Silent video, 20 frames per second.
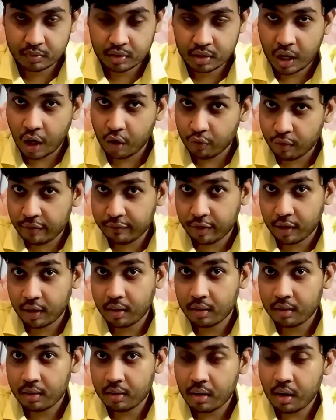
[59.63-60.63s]
However,
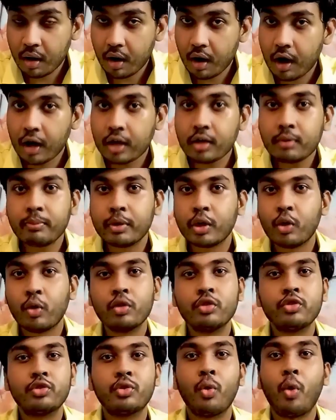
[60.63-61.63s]

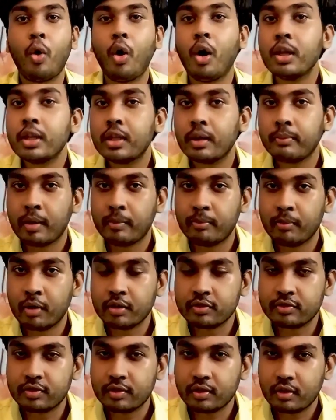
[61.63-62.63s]
unbeknownst to all the
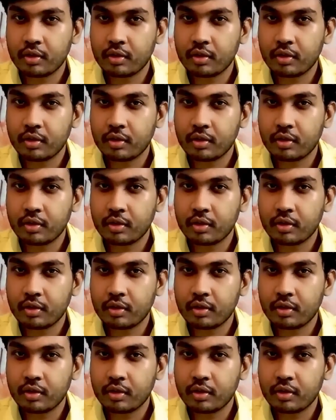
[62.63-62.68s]
members